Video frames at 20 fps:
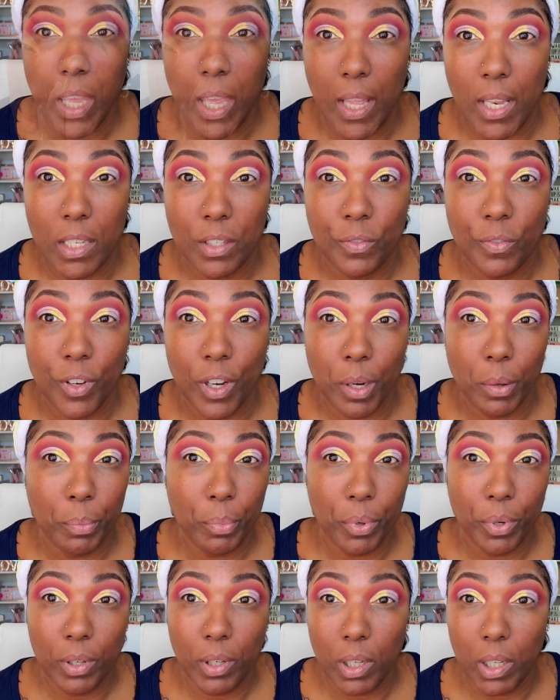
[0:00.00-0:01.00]
Yeah, it's very
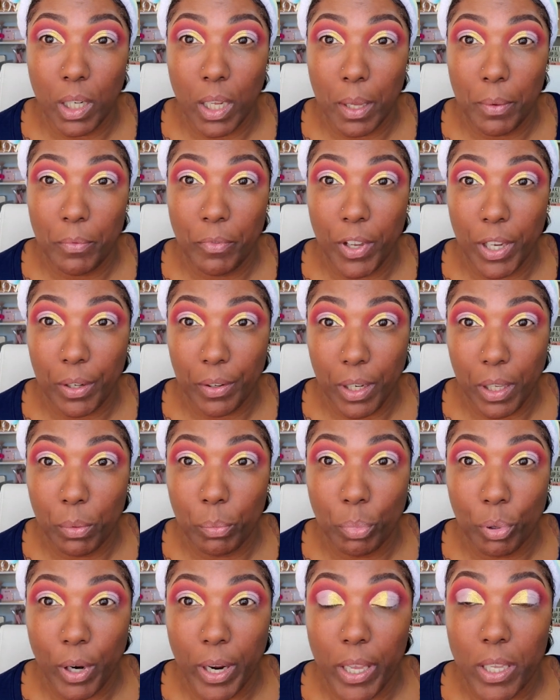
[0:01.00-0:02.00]
pretty and I'm very
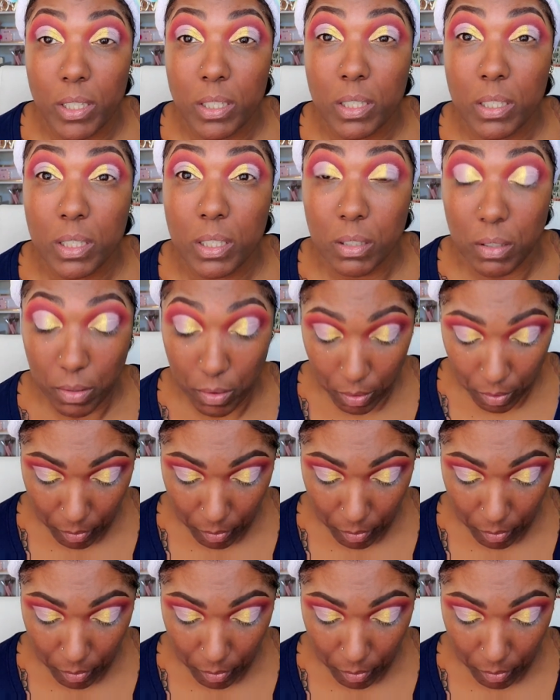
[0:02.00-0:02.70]
impressed.